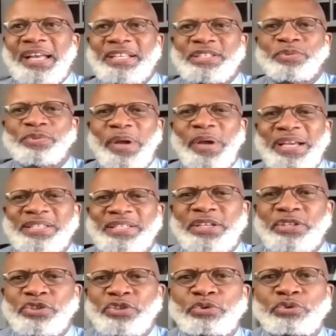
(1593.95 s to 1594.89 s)
It's
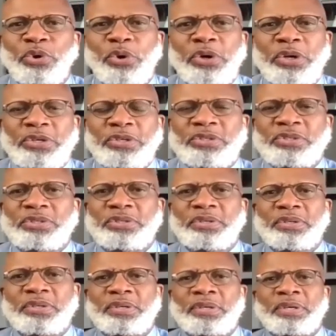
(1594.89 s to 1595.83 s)
raising two
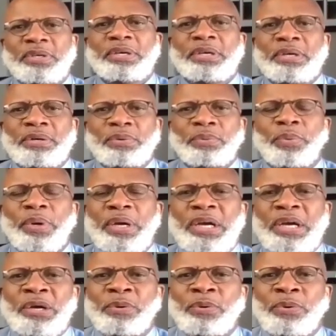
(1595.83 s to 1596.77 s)
daughters,
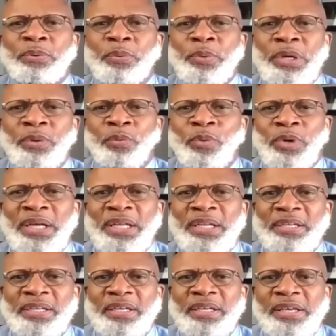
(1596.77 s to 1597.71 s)
where where
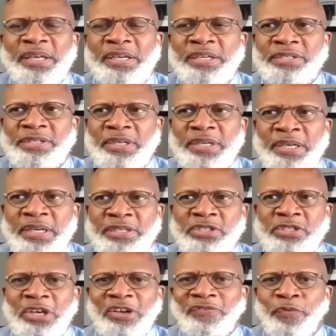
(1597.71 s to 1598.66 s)
one is a
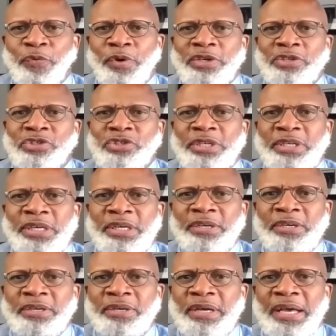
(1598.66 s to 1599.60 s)
software
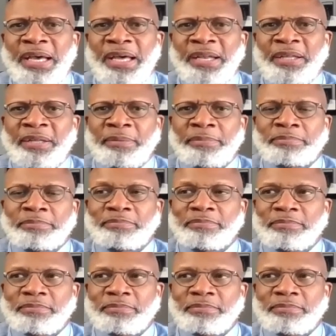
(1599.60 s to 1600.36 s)
engineer at a,